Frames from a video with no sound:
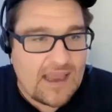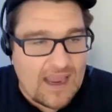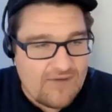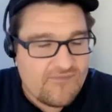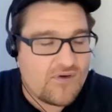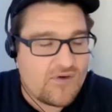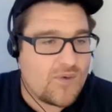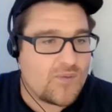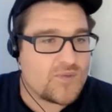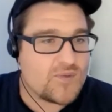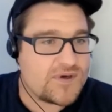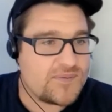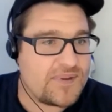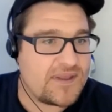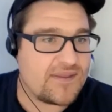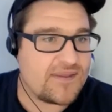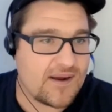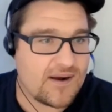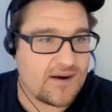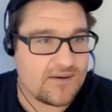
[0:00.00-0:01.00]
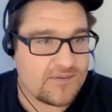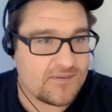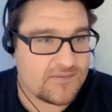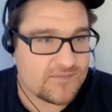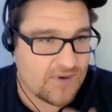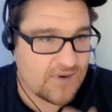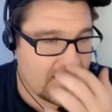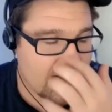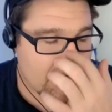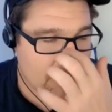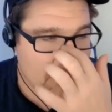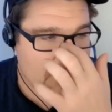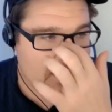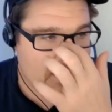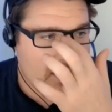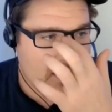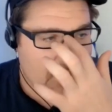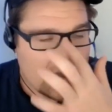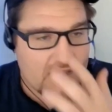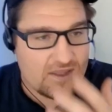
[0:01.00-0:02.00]
everyone would be there, right?
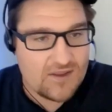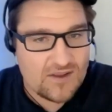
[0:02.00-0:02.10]
You